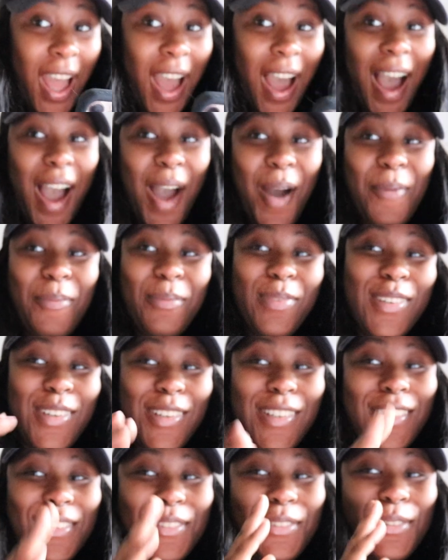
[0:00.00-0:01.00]
I'm
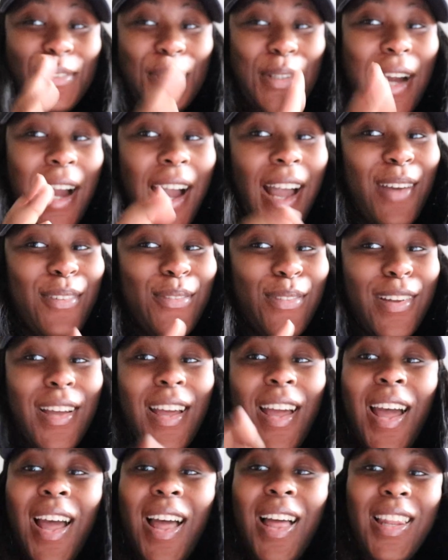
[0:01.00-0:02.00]
gonna drive
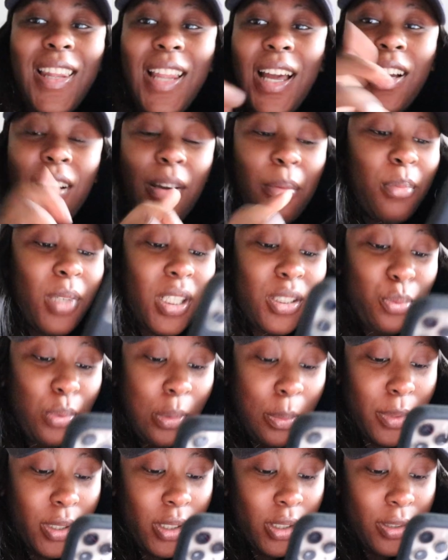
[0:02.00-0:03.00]
like a mad
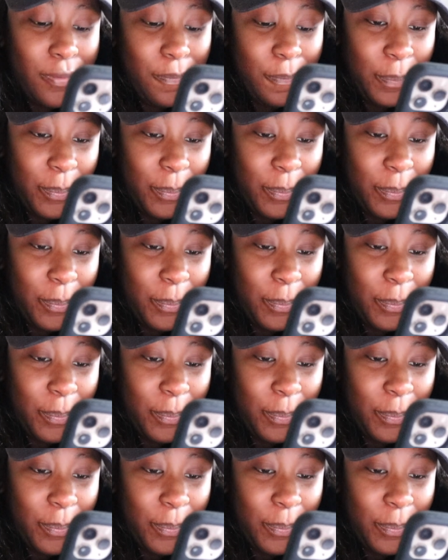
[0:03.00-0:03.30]
woman.